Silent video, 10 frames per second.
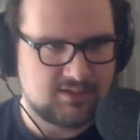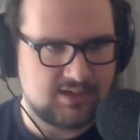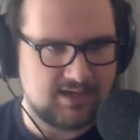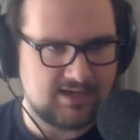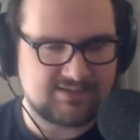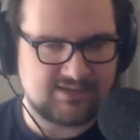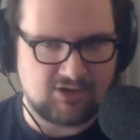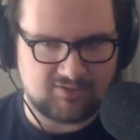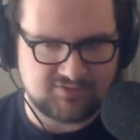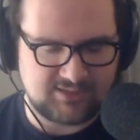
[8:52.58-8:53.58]
It's in
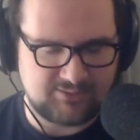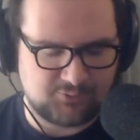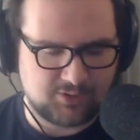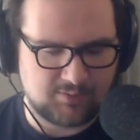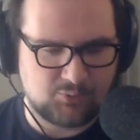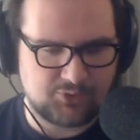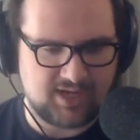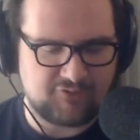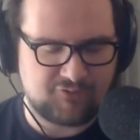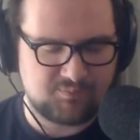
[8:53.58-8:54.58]
RFC form. We're going to
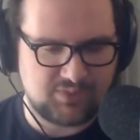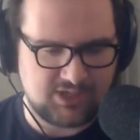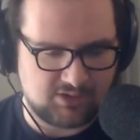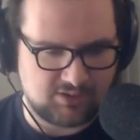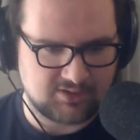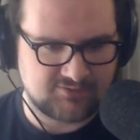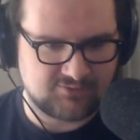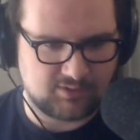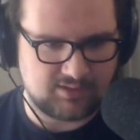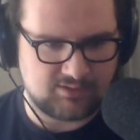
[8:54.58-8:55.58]
have PRs
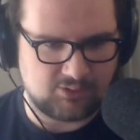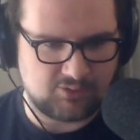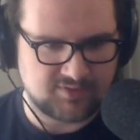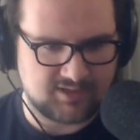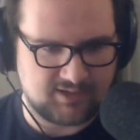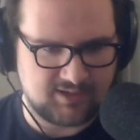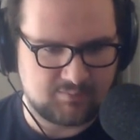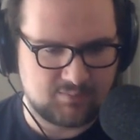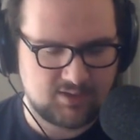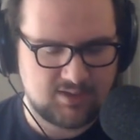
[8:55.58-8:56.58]
for it over
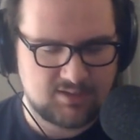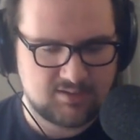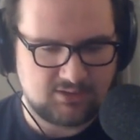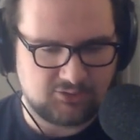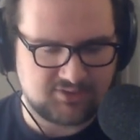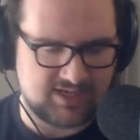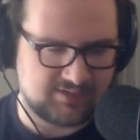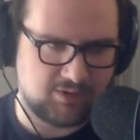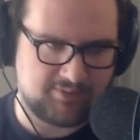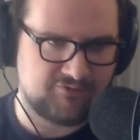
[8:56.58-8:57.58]
time. It'll take
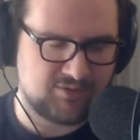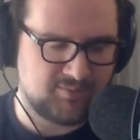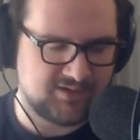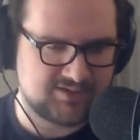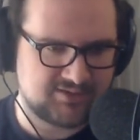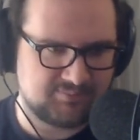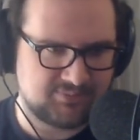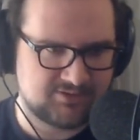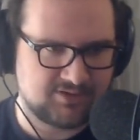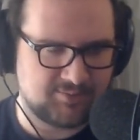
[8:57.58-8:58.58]
probably a few months to
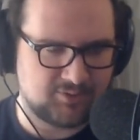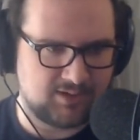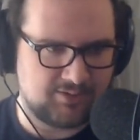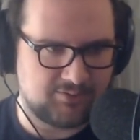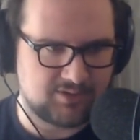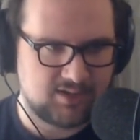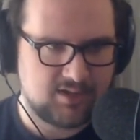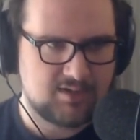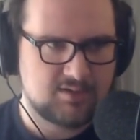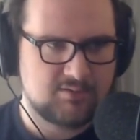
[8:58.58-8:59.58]
come around.
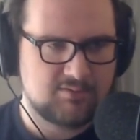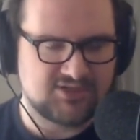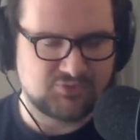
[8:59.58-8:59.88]
This will